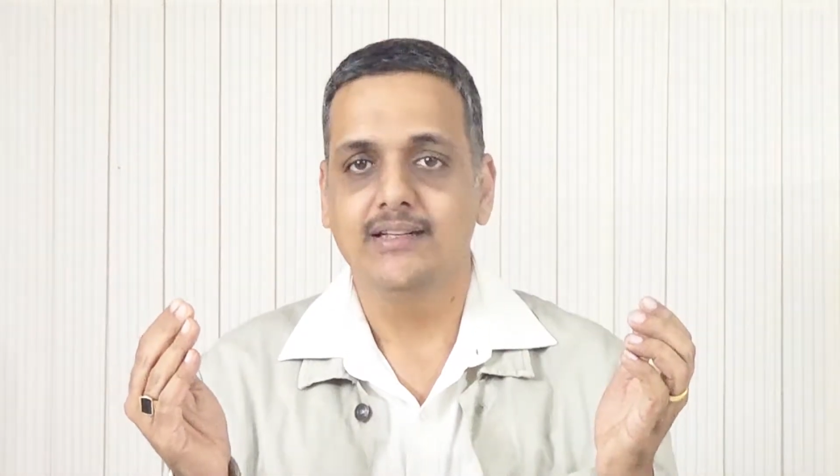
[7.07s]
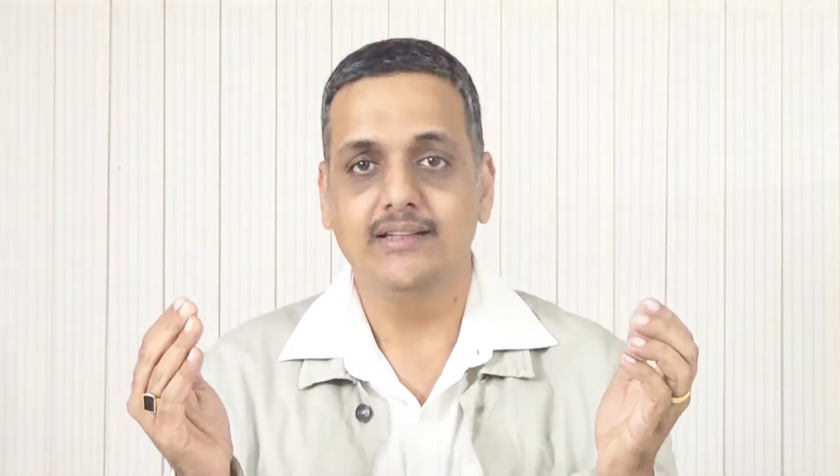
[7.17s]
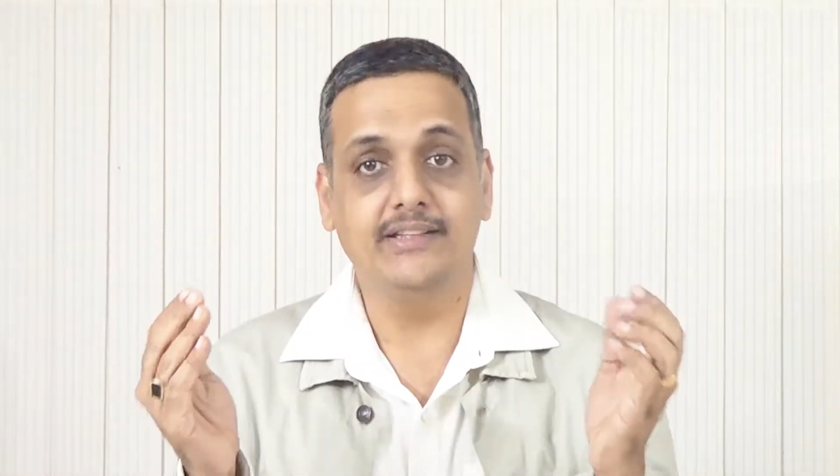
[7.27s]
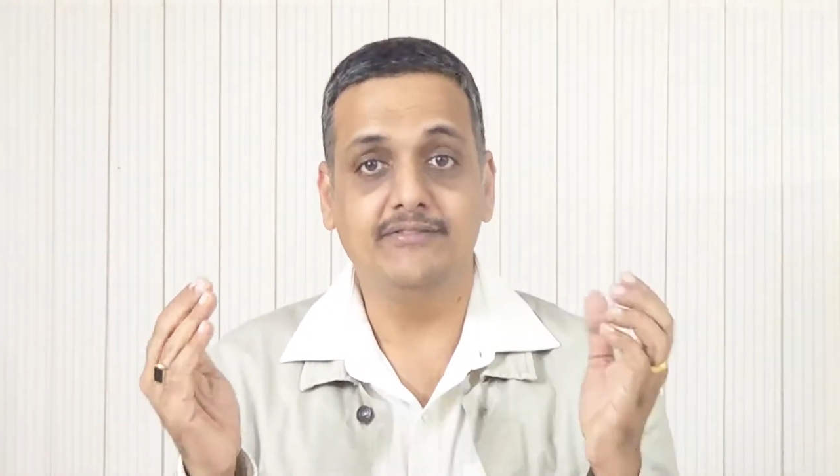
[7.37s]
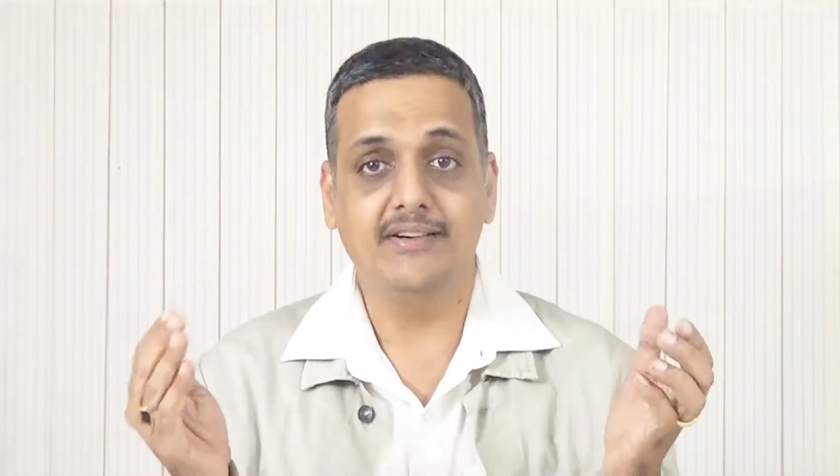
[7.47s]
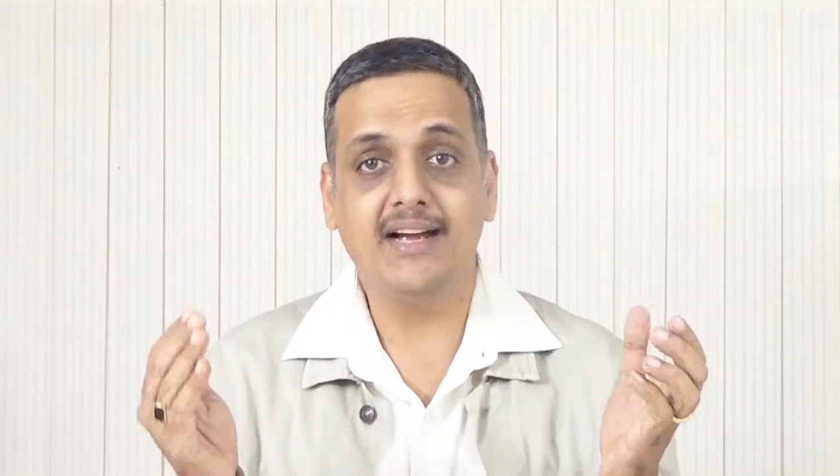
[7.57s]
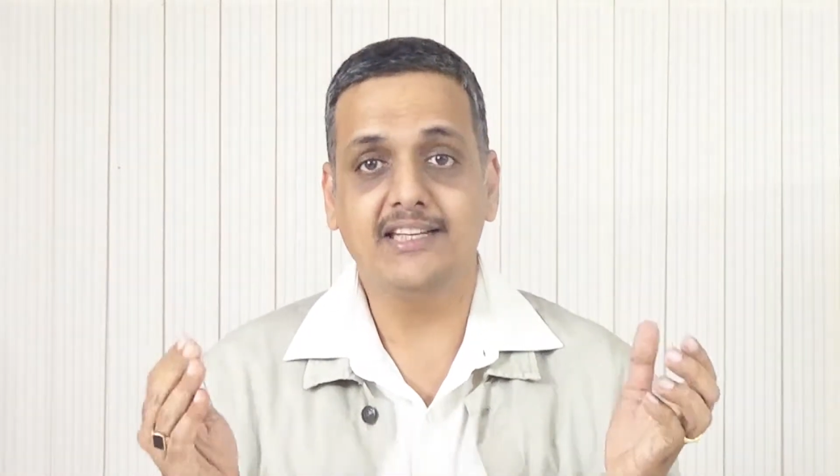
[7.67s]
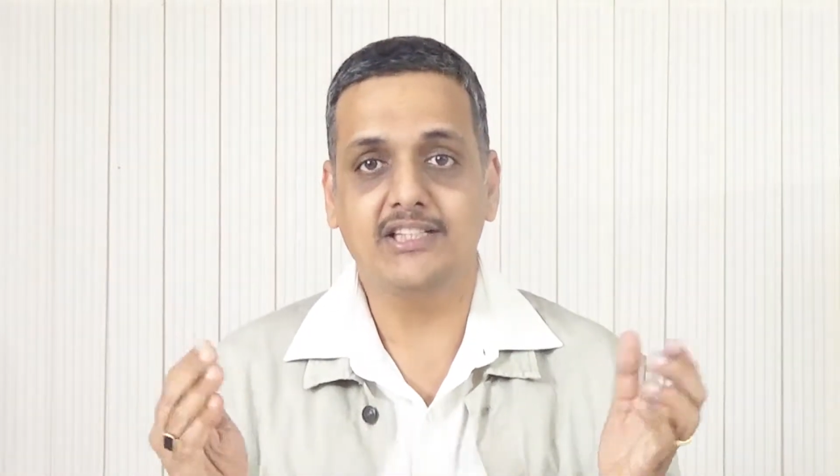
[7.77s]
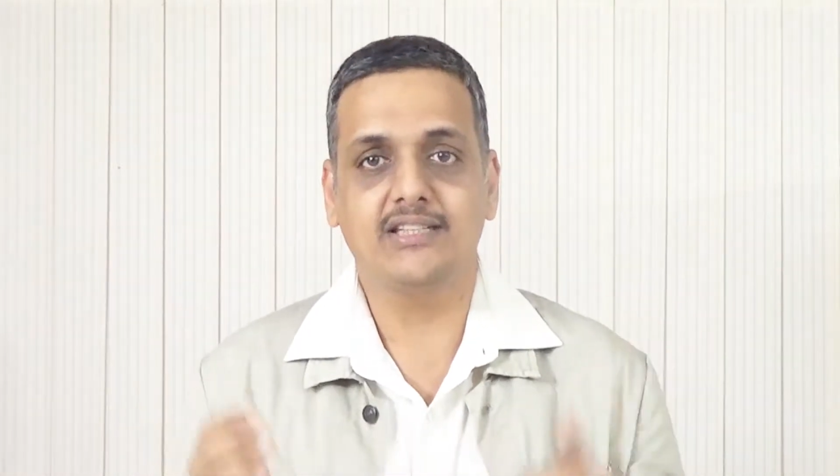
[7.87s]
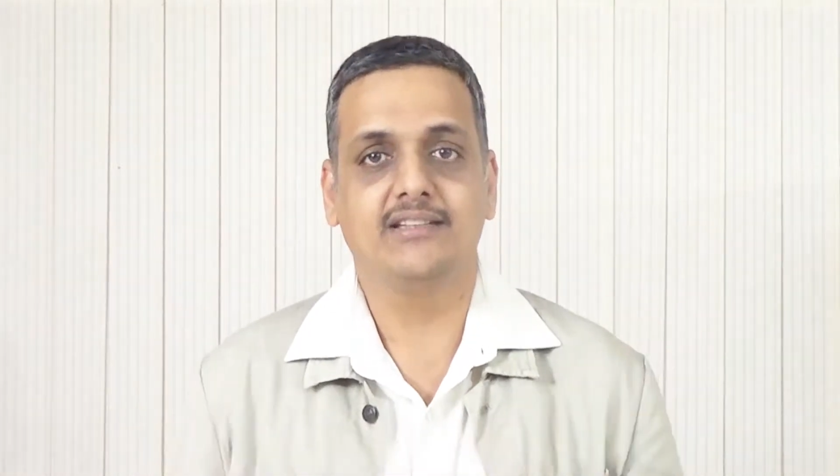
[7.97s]

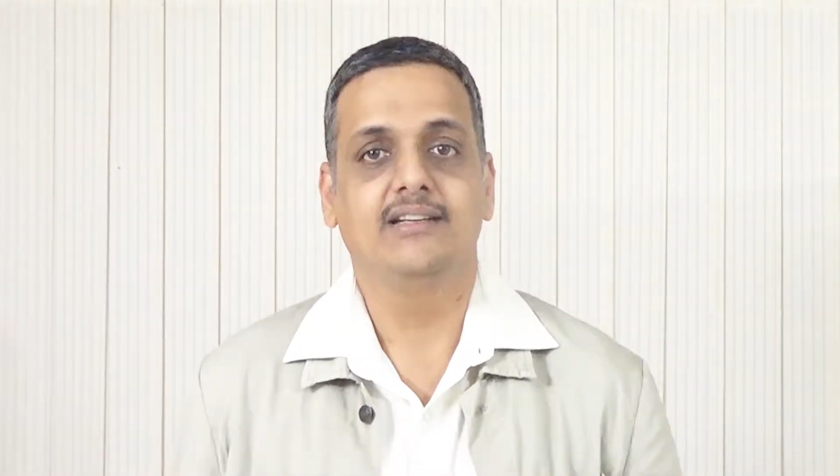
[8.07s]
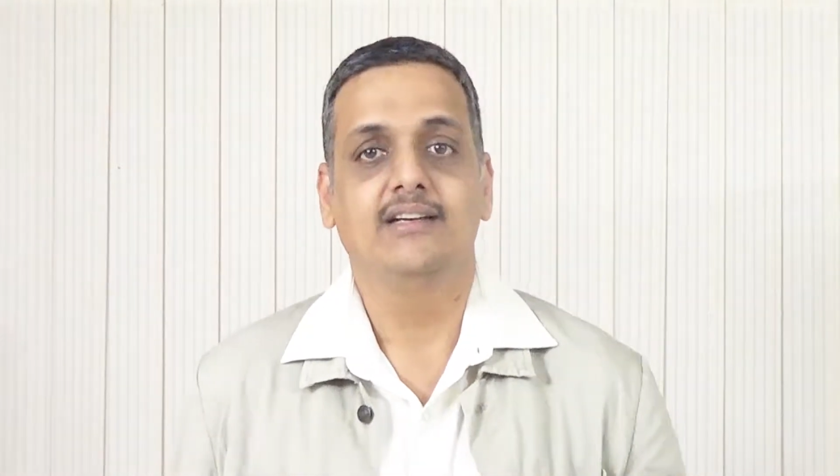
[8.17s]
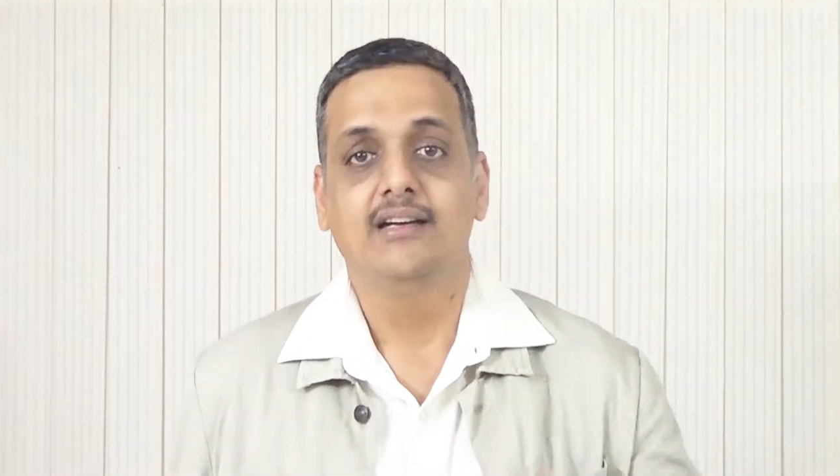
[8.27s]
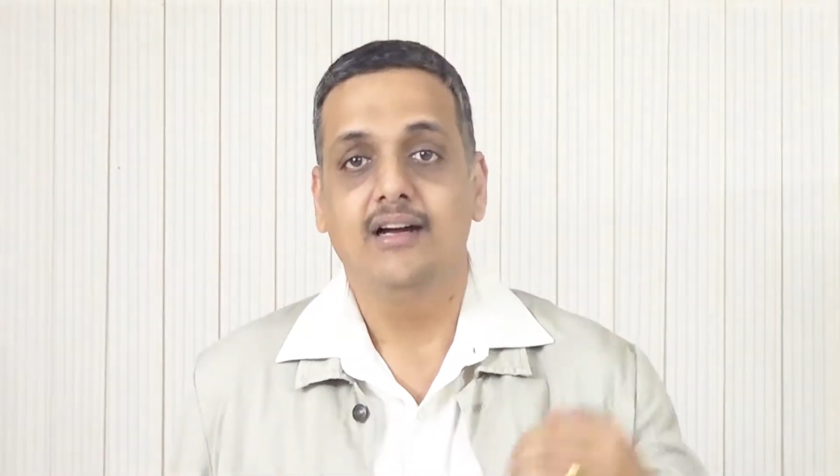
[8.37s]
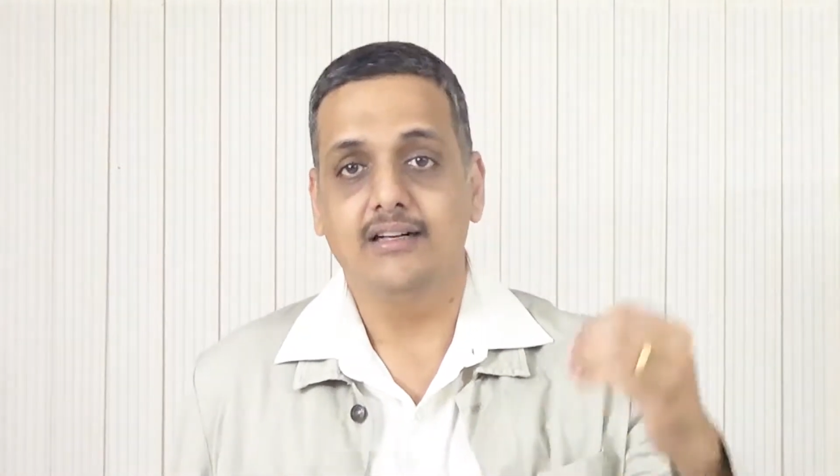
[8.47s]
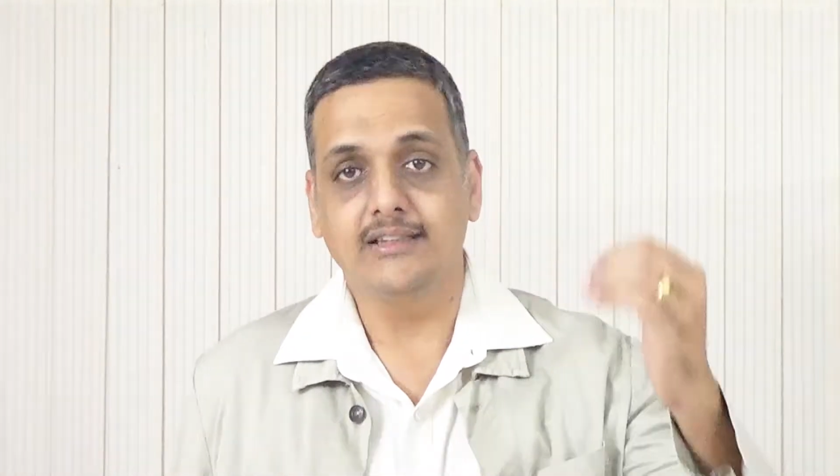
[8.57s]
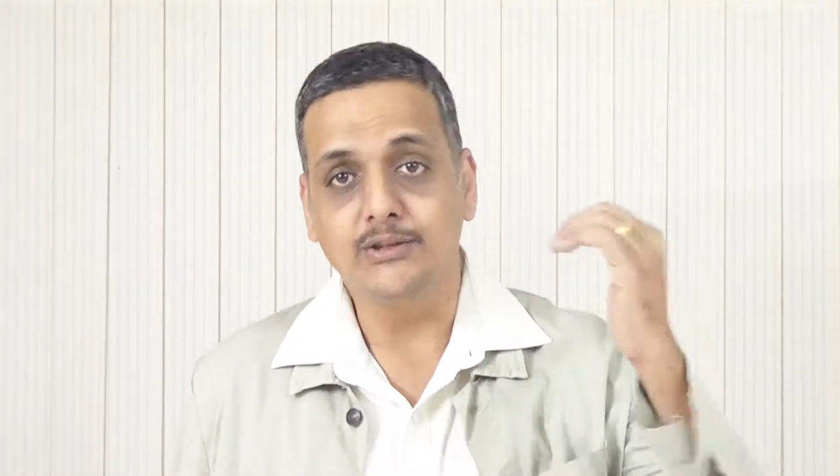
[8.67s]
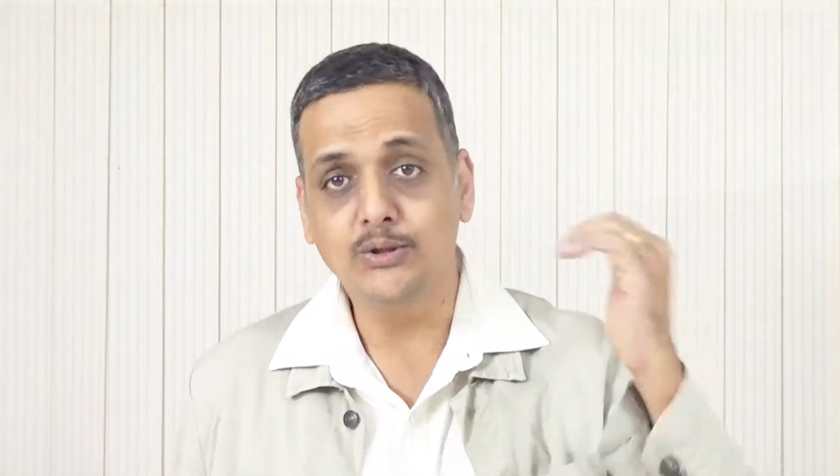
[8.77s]
devised uh,